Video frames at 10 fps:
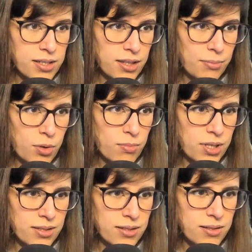at the
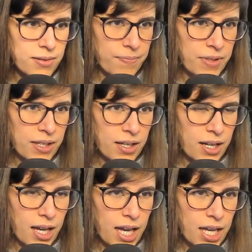moment,
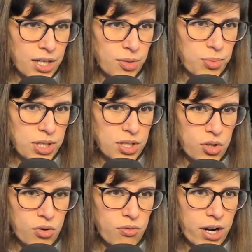I'm going to be
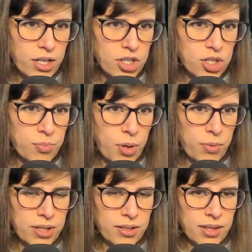so rich, but
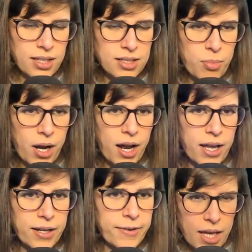with nothing to
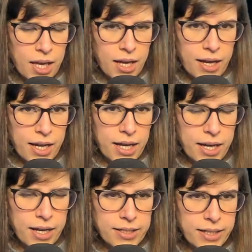buy.
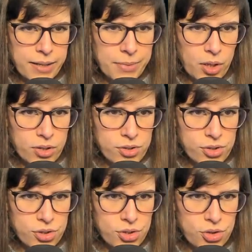And I'm
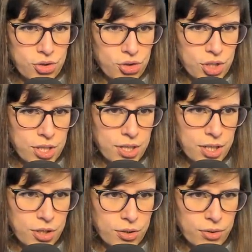lost.
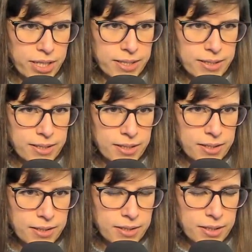Great.
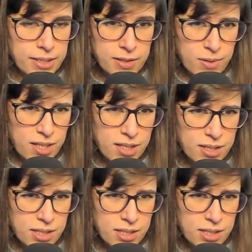This way.